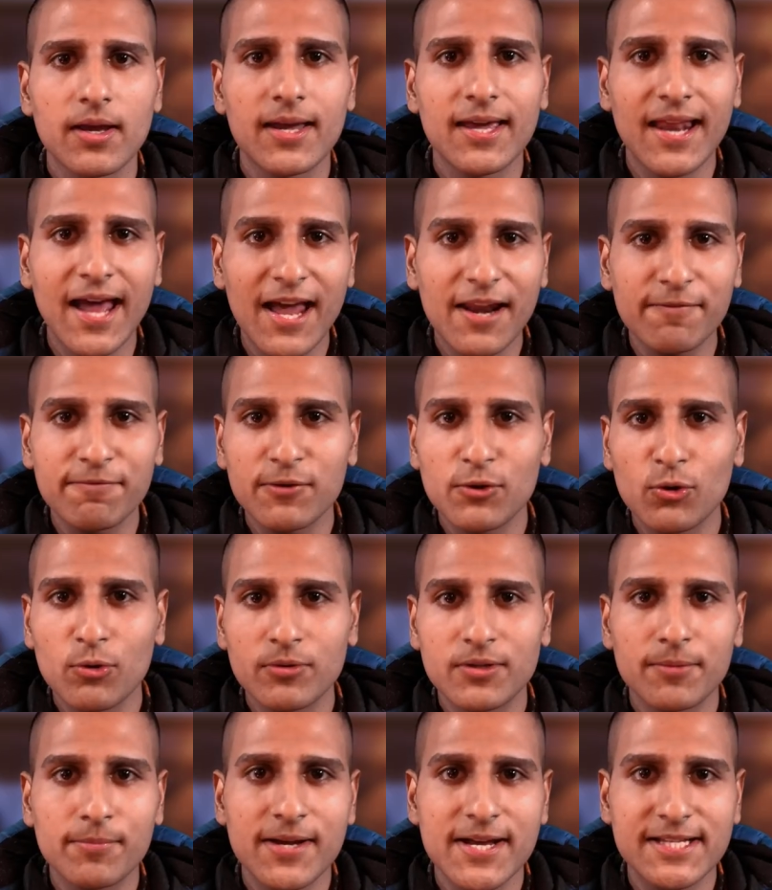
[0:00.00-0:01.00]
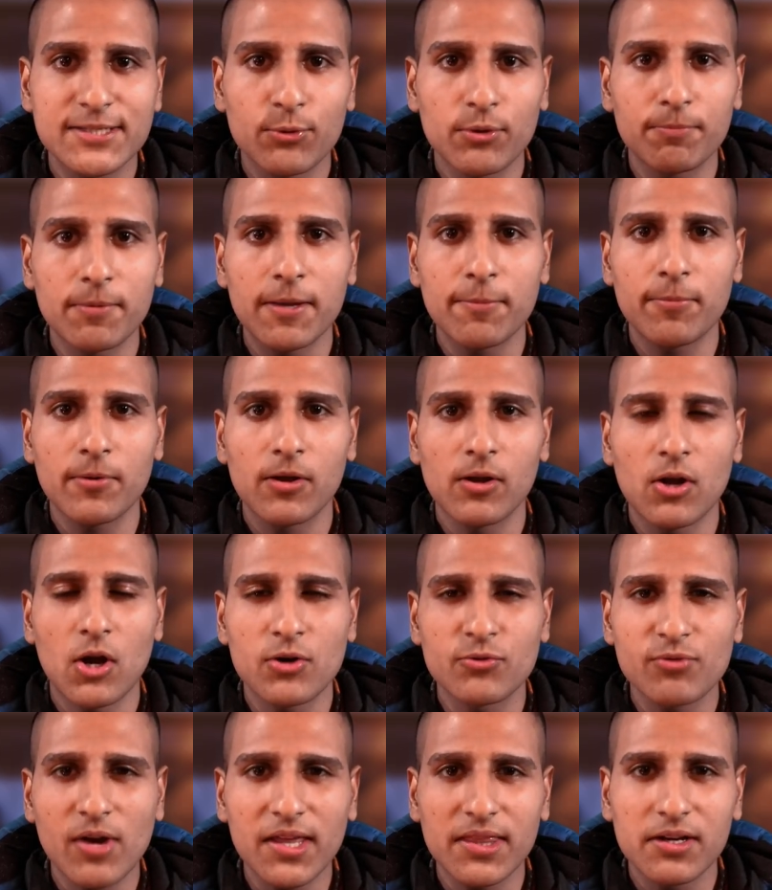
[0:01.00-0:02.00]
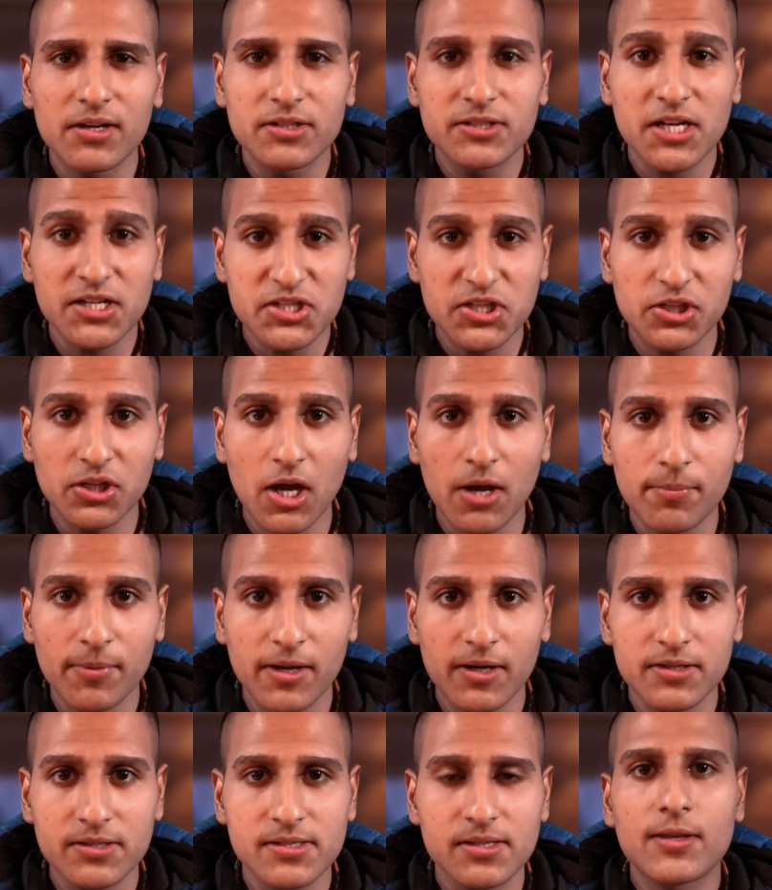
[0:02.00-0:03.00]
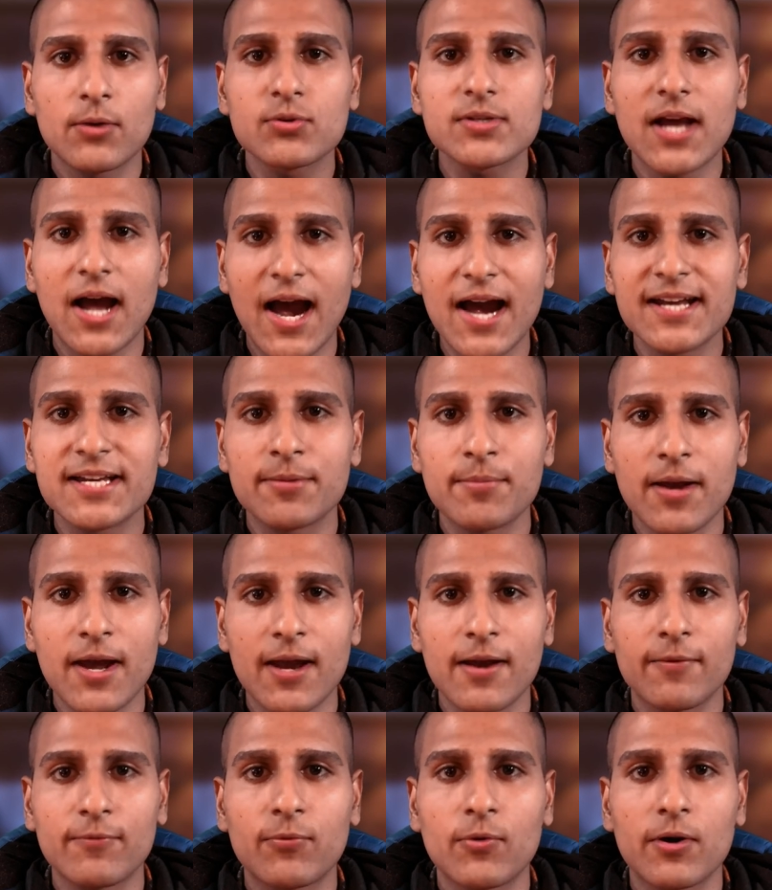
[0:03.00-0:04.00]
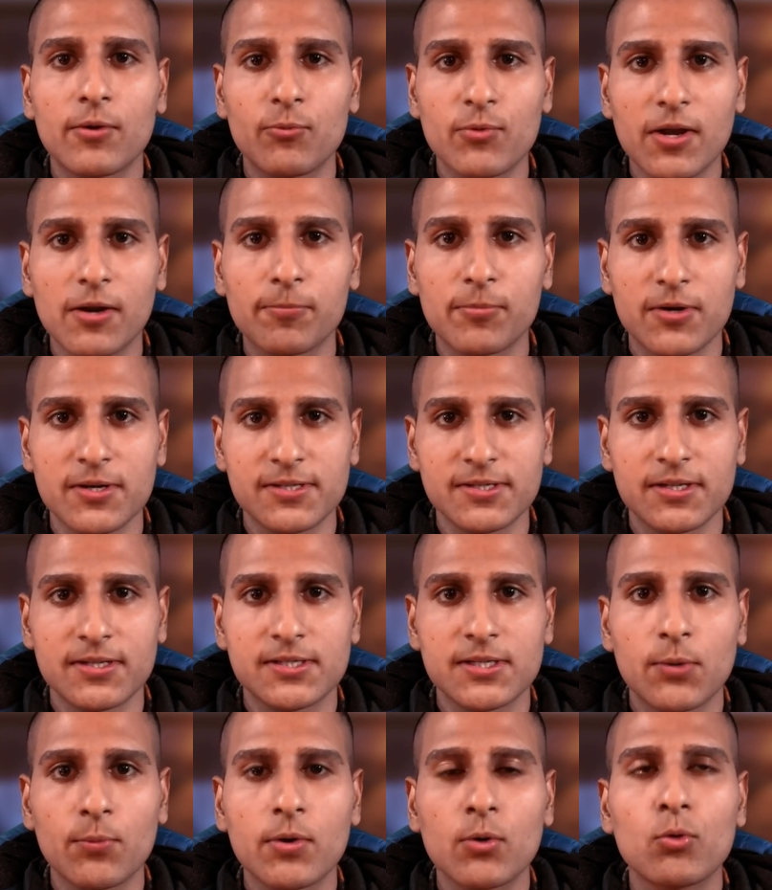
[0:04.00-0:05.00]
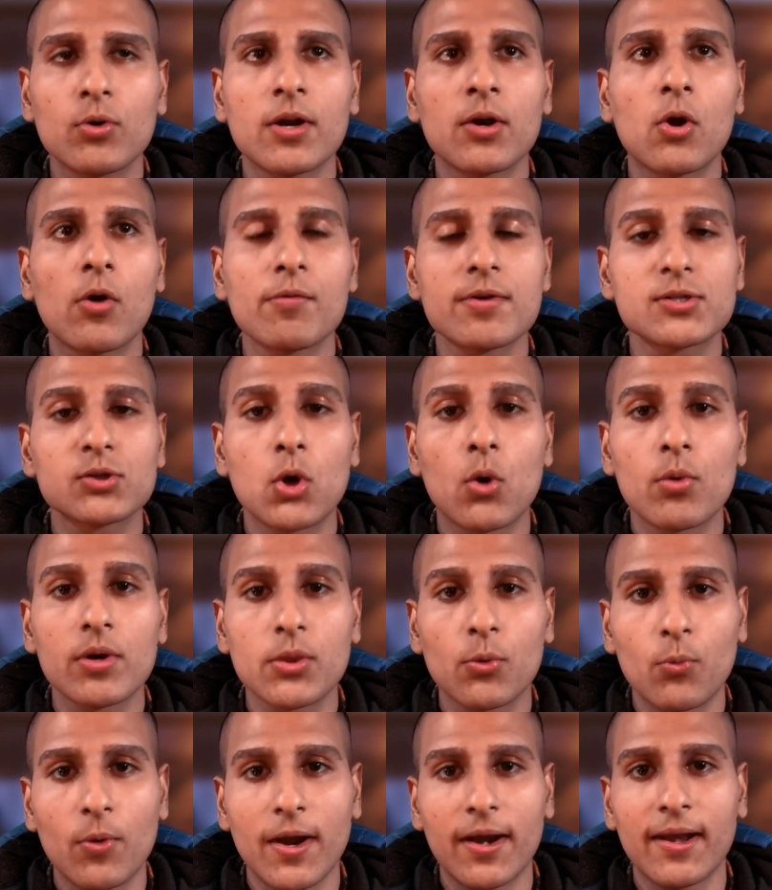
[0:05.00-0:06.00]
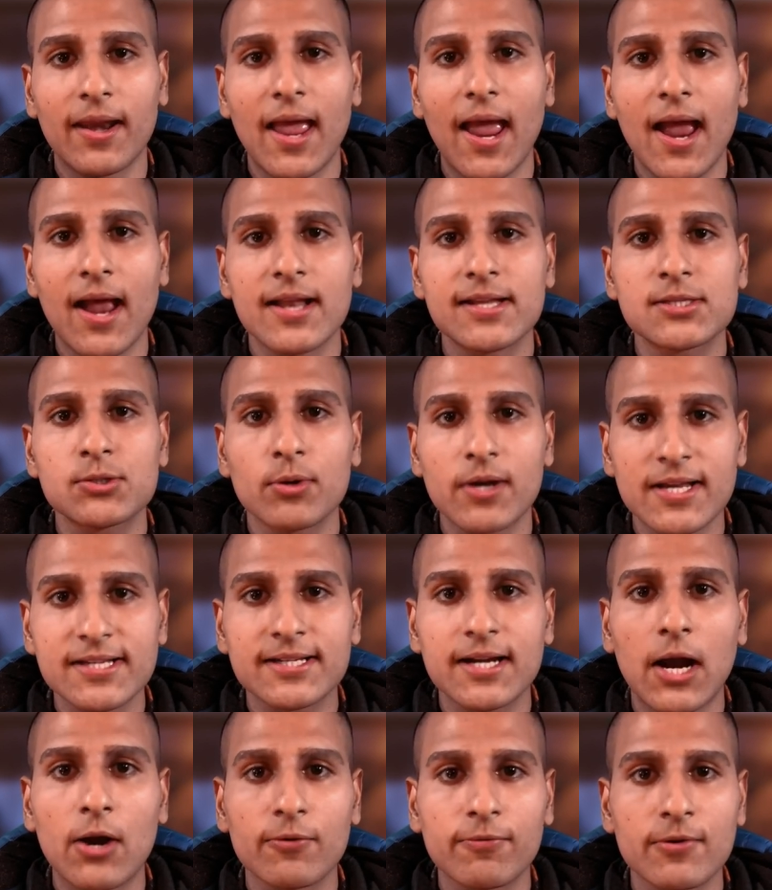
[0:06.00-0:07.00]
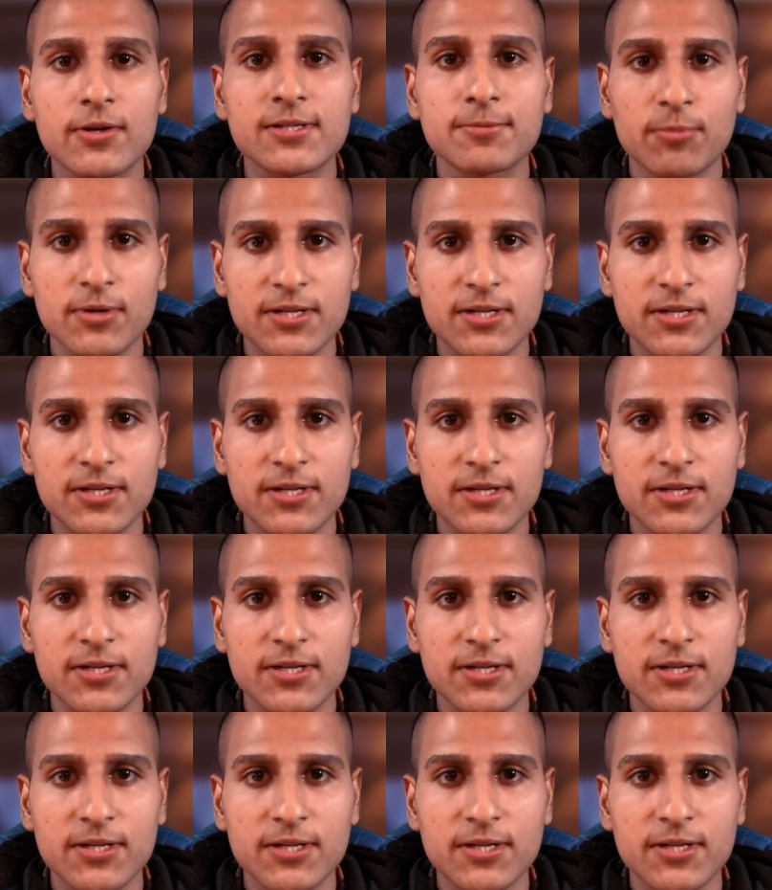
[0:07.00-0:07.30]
He'd had a few debates with people on rather touchy topics. There was a high demand for a real person, someone who didn't always go with the wind and stood his ground for his